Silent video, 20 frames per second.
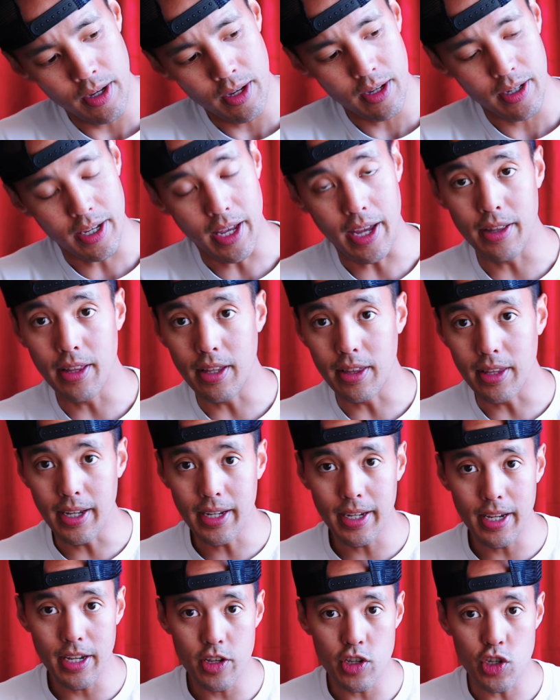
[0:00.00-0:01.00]
Okay, the
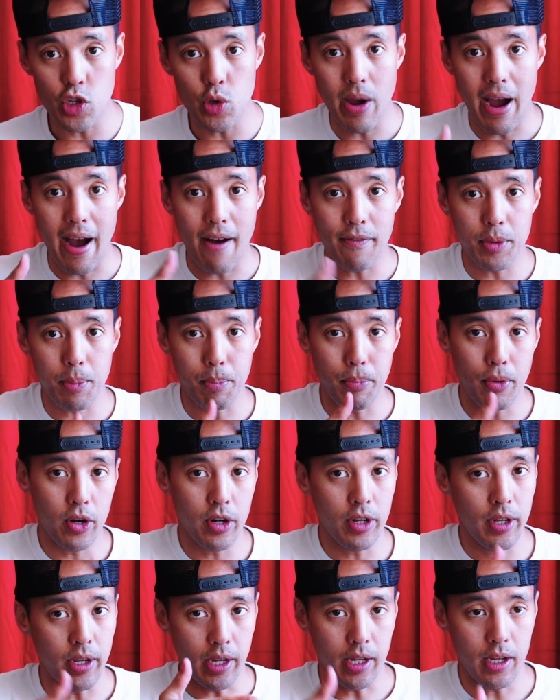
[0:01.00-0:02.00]
thing is, you have to put
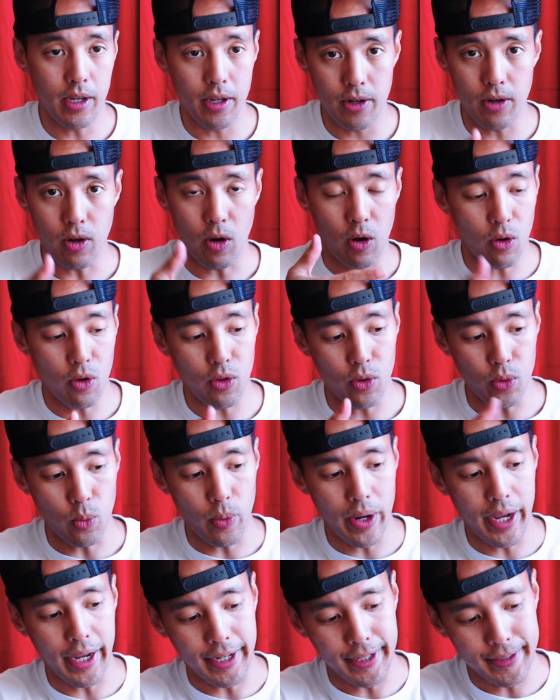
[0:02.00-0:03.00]
it in all the
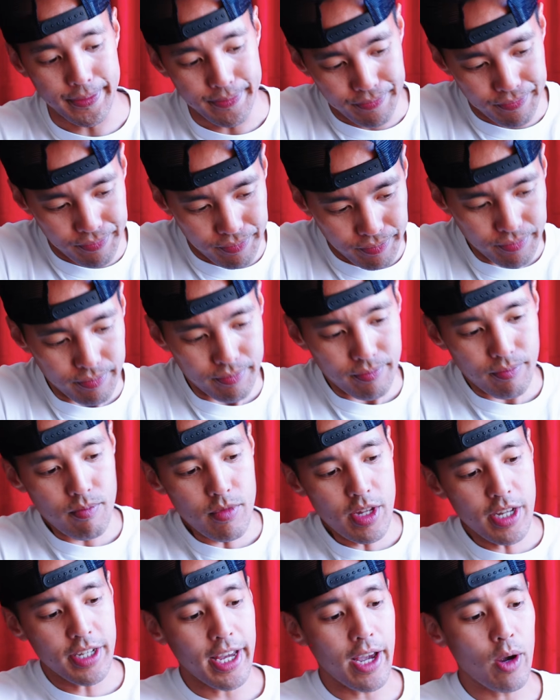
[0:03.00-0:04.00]
way.
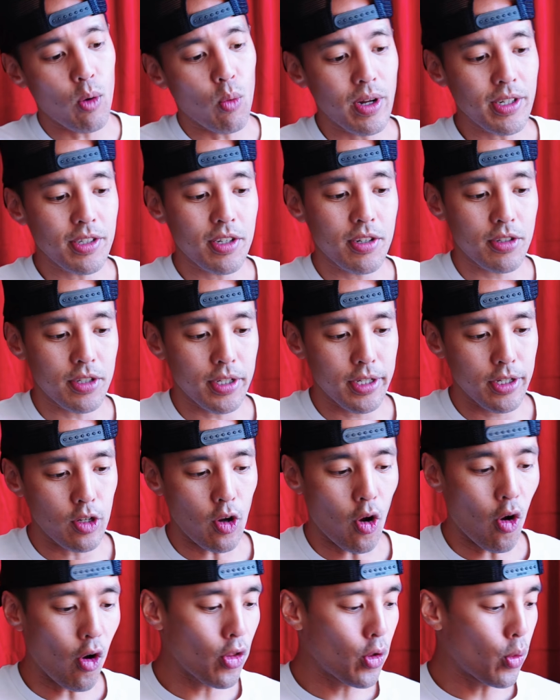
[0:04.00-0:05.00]
Okay, once it's in
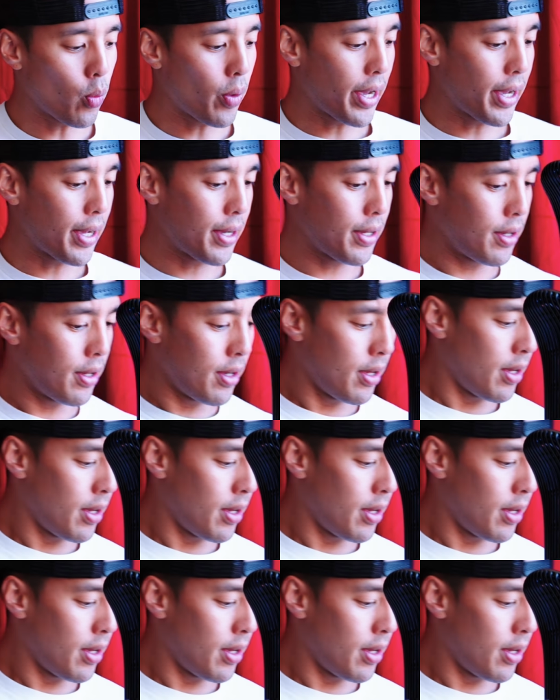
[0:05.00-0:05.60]
all the way,